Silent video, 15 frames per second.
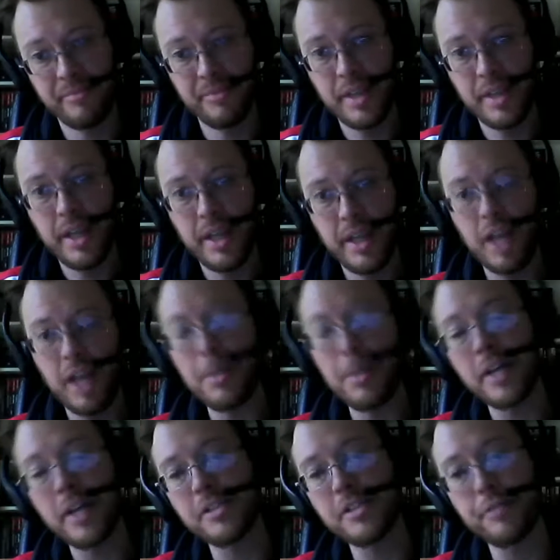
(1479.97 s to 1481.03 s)
Helmau is
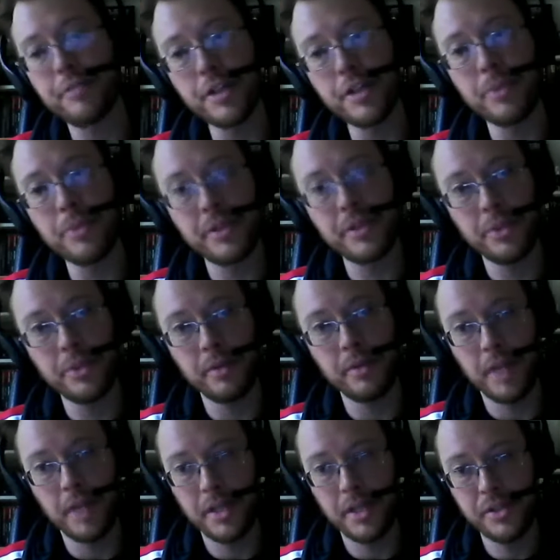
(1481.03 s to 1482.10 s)
the first one to have
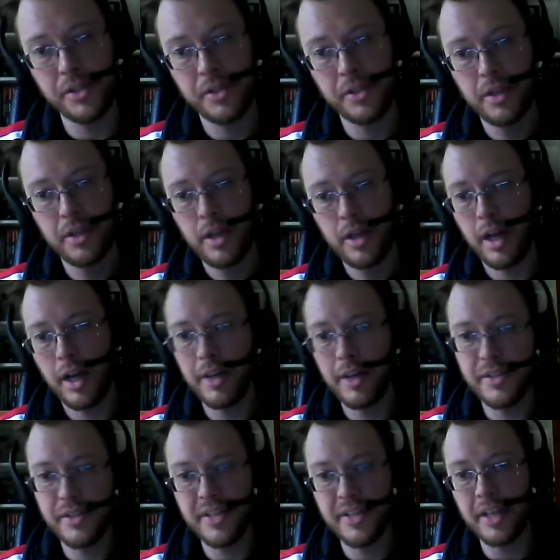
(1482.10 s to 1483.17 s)
launched. The
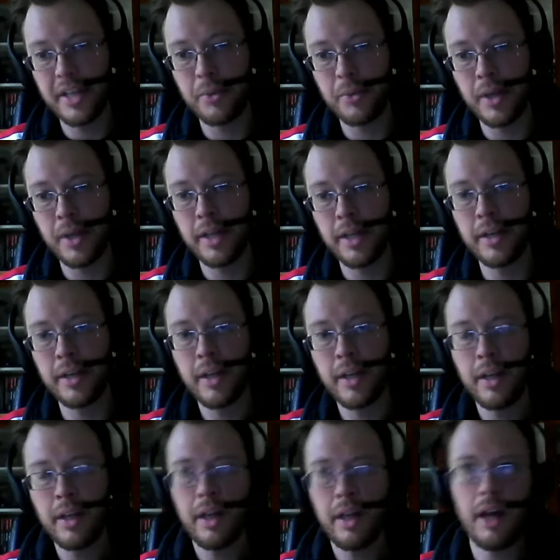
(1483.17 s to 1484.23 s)
second one
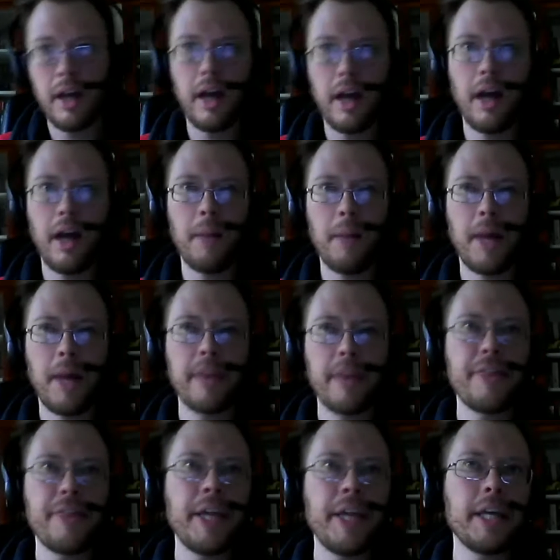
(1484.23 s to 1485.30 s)
I
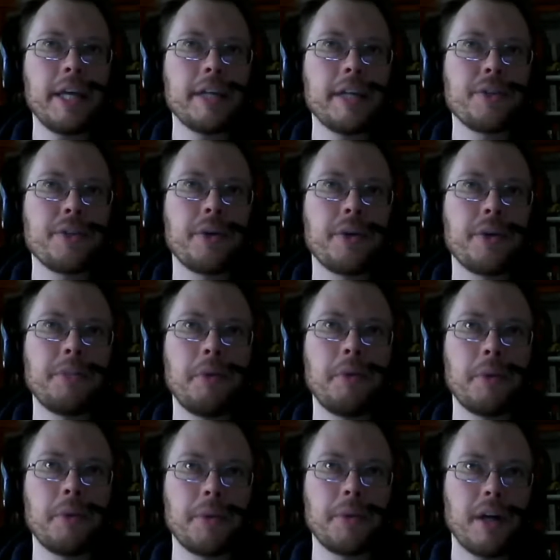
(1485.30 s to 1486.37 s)
think is going to be what
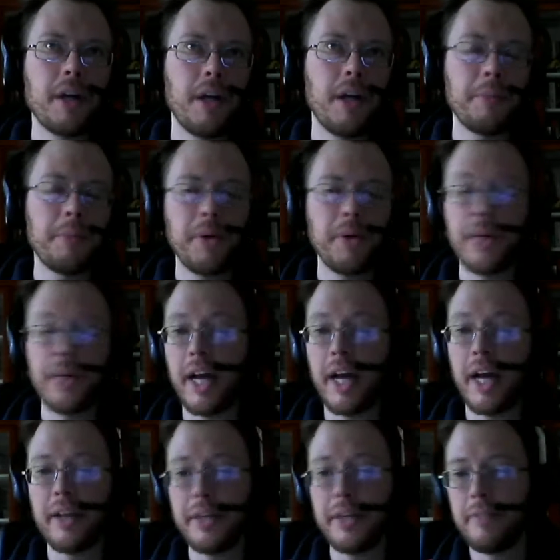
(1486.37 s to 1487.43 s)
we call Pony
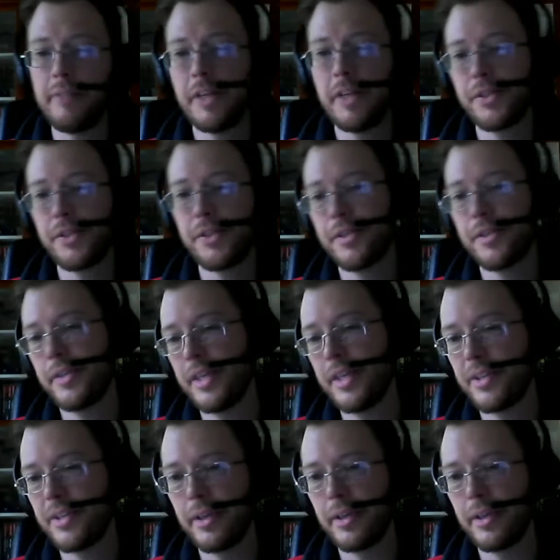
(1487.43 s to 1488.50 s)
Island Adventures.
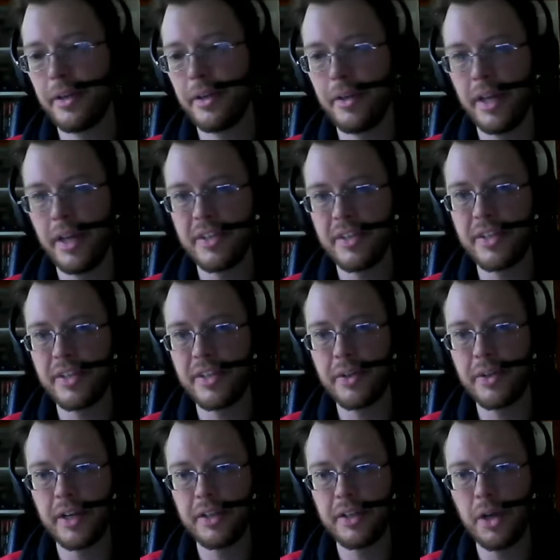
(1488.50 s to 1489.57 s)
It's our little
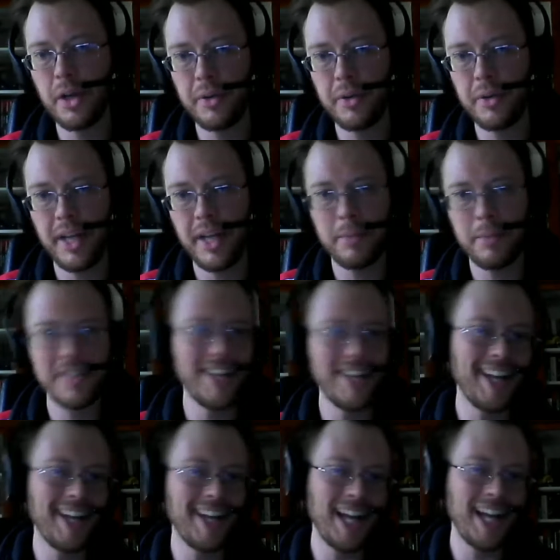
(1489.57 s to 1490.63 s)
secret code name. It's
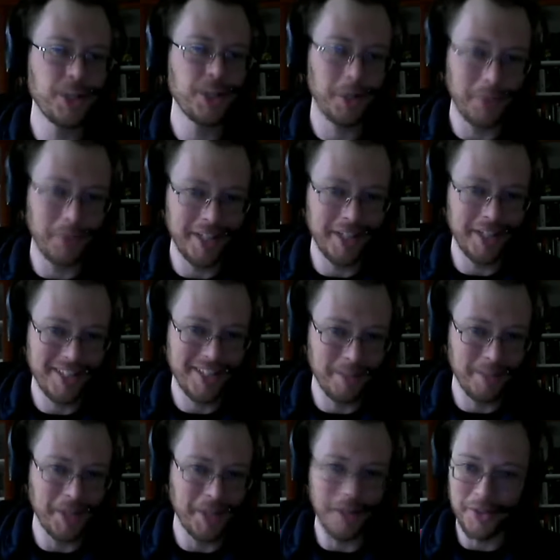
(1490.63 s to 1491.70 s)
not actually what it's going to be
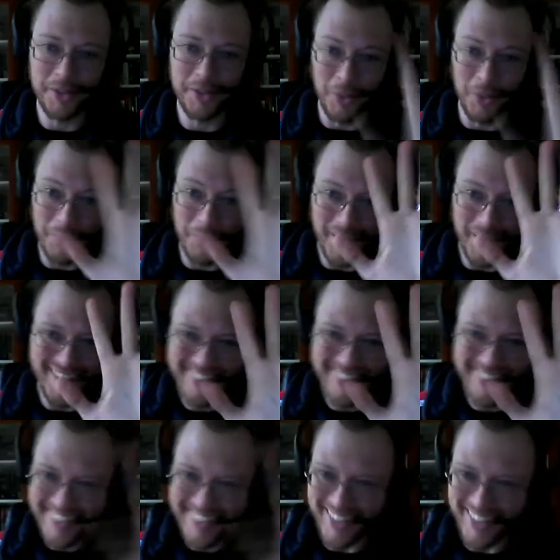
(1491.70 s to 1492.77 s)
called. Don't worry.
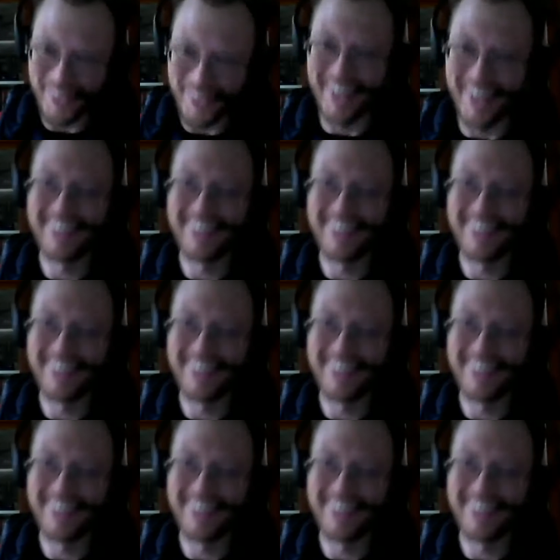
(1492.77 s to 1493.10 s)
Don't worry.